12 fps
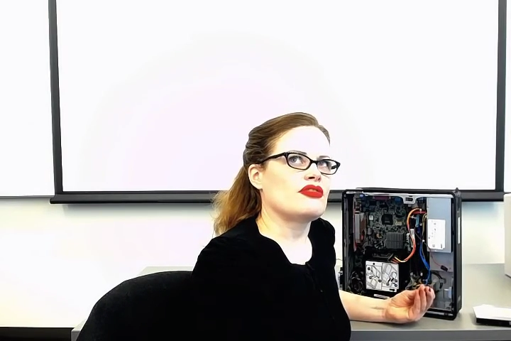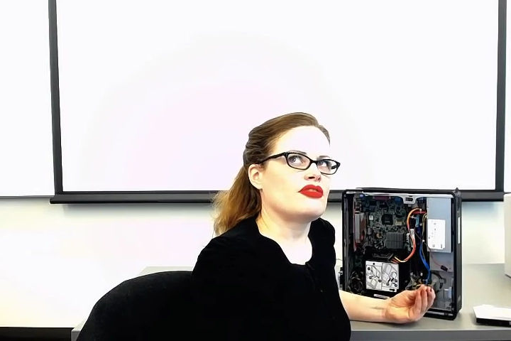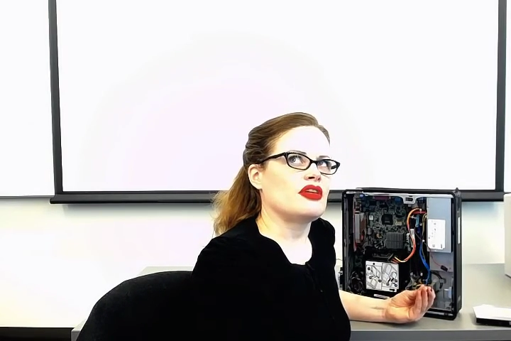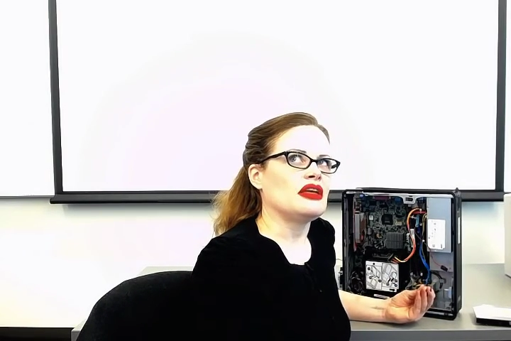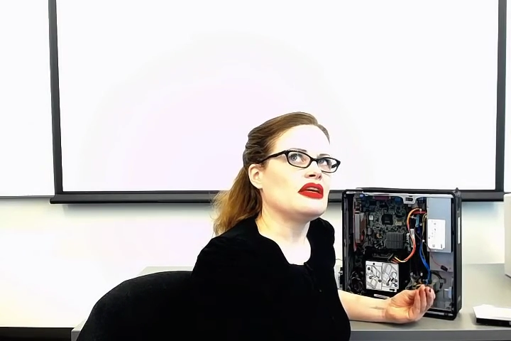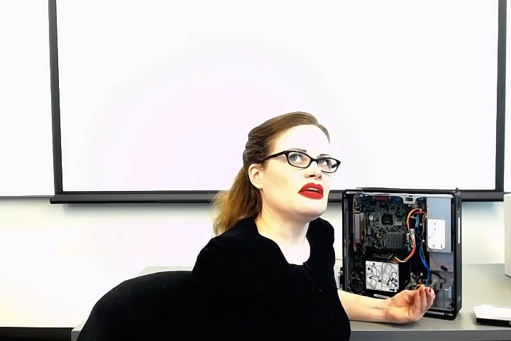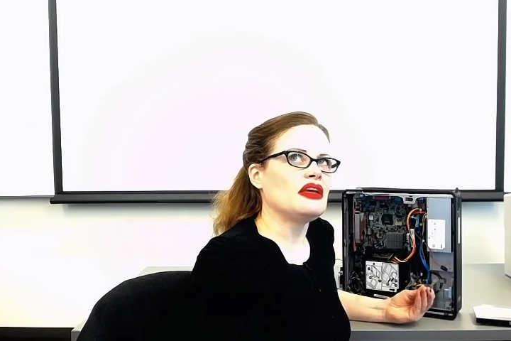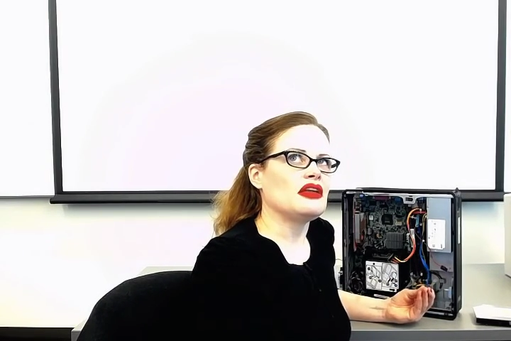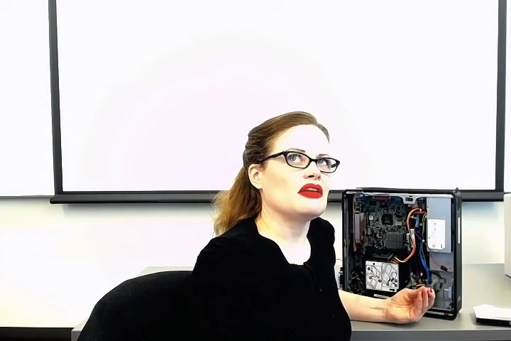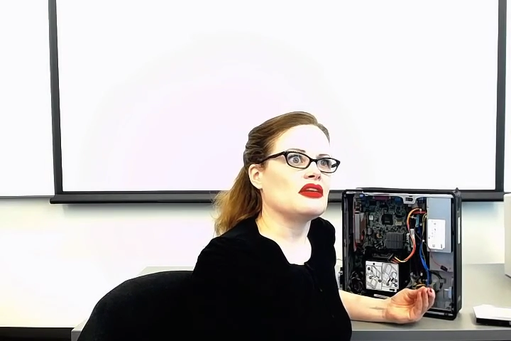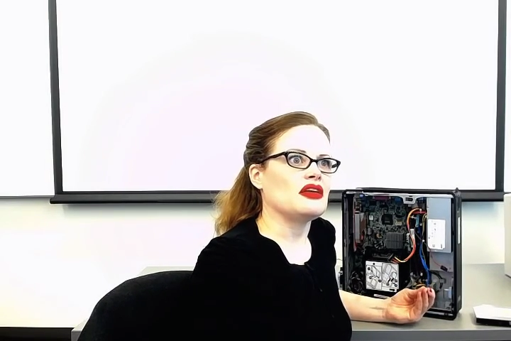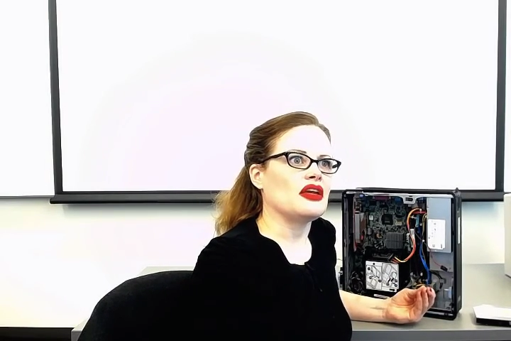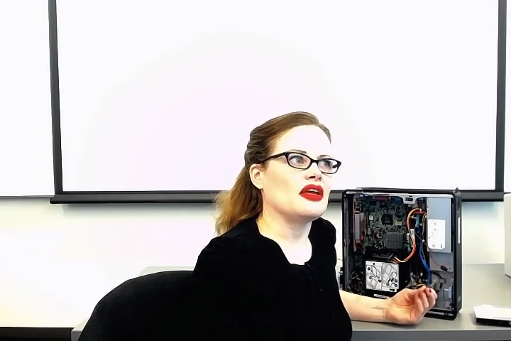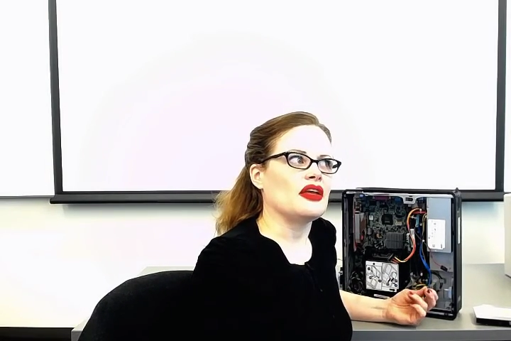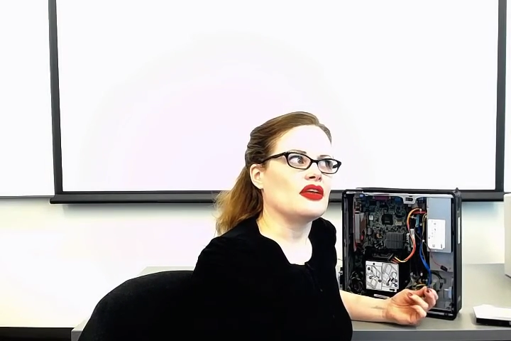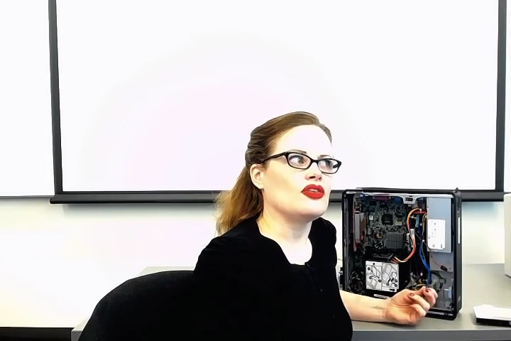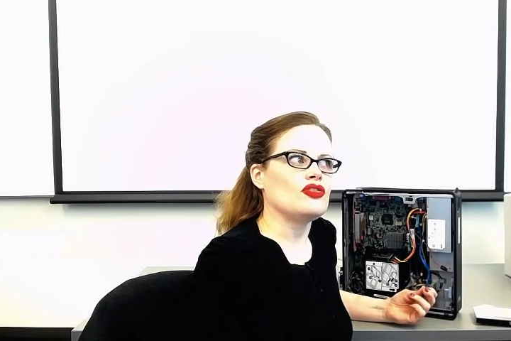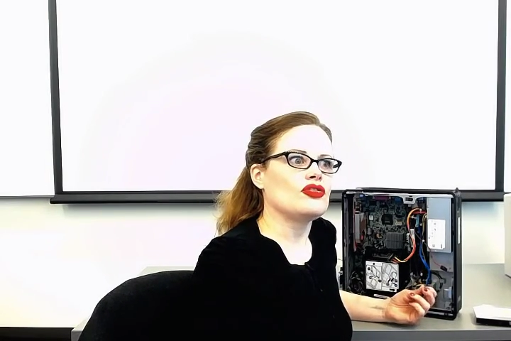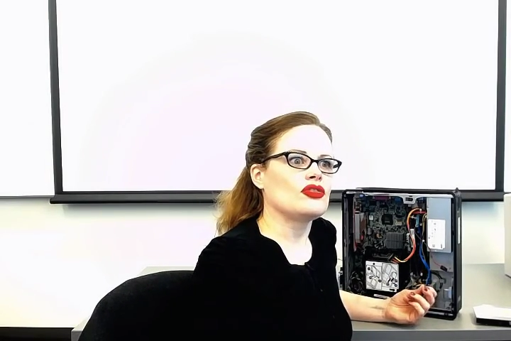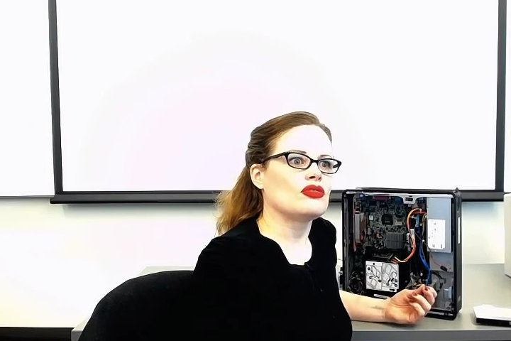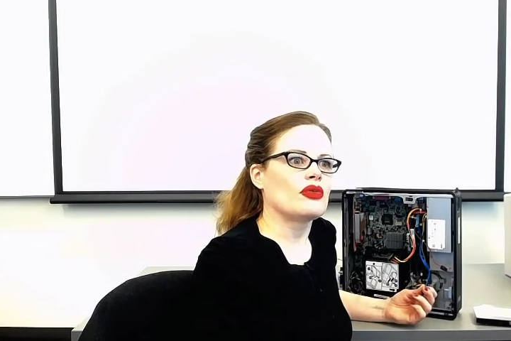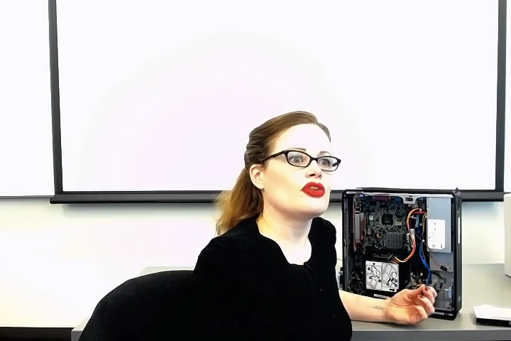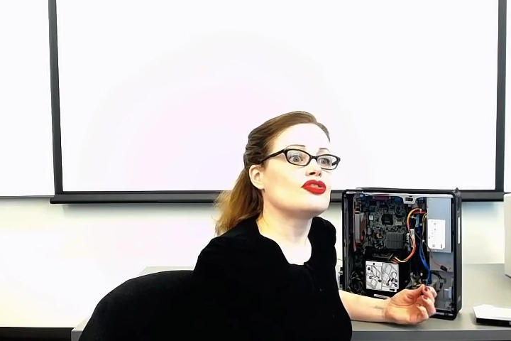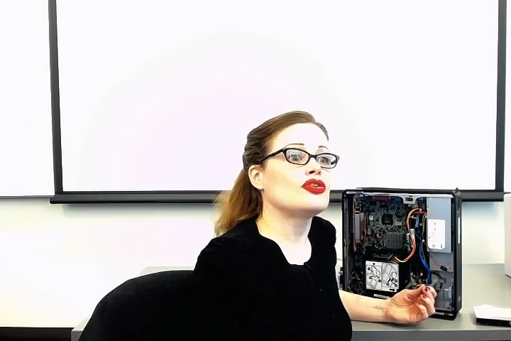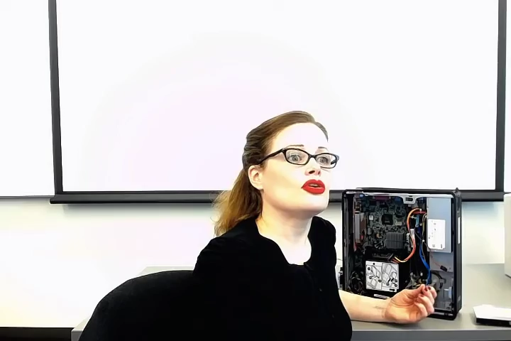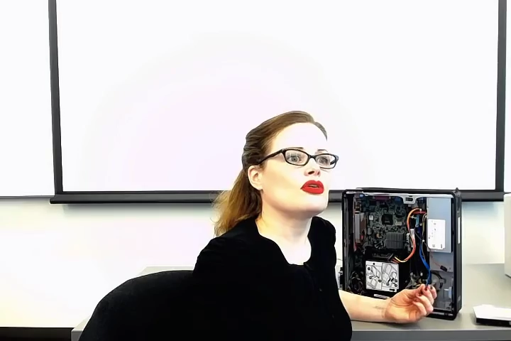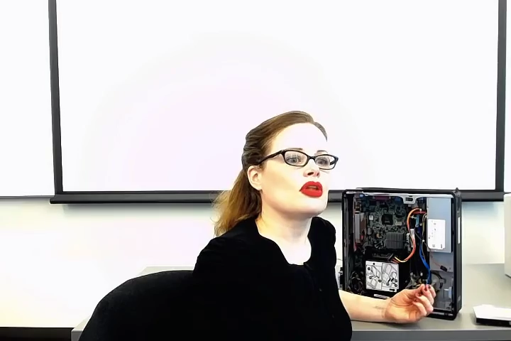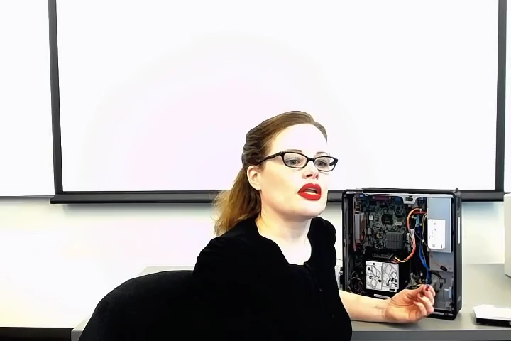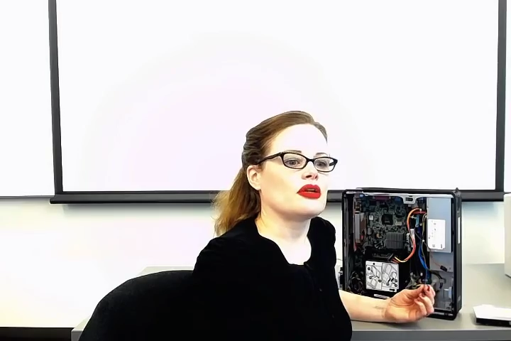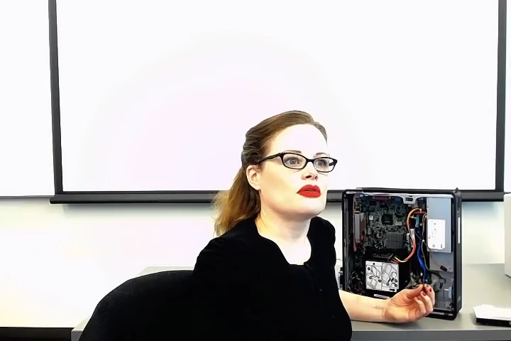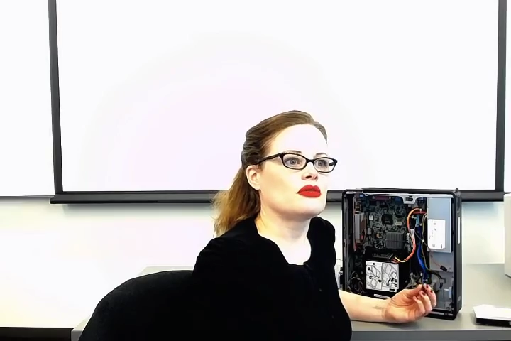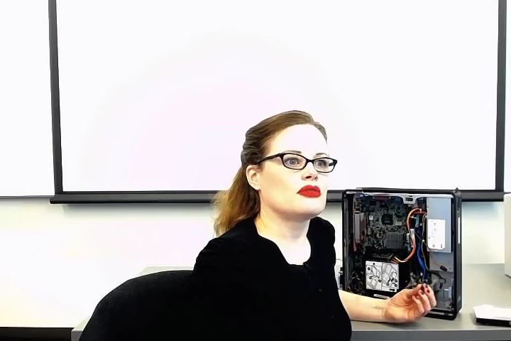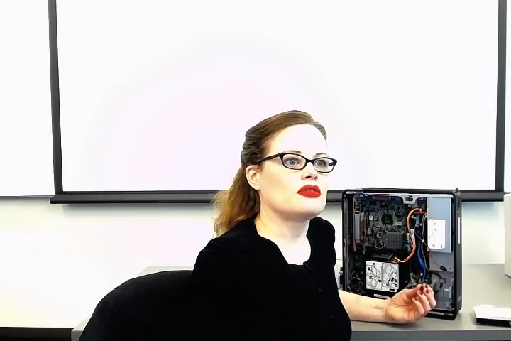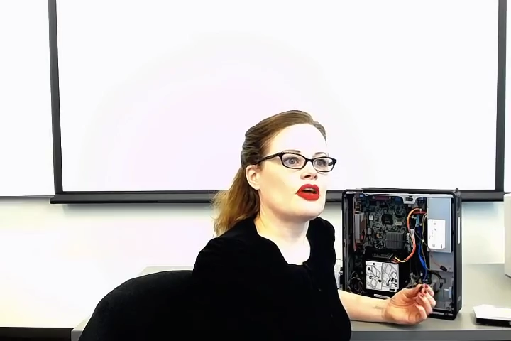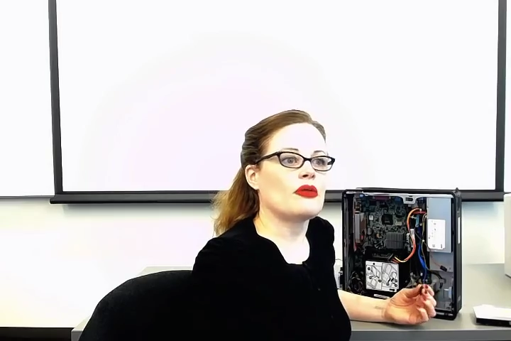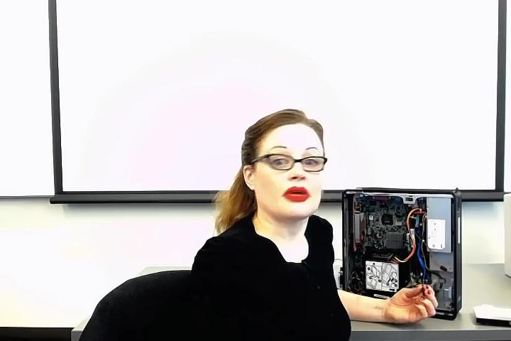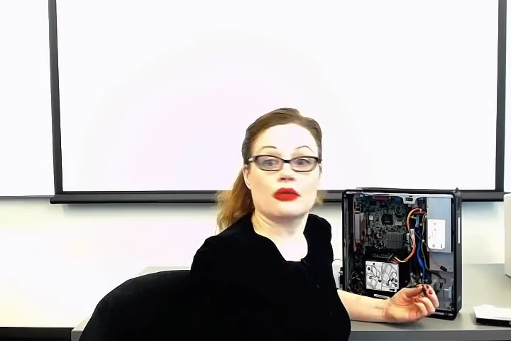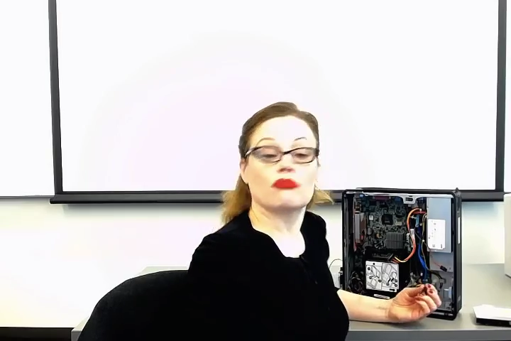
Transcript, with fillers: think it is. Why don't you Google it? Tell me.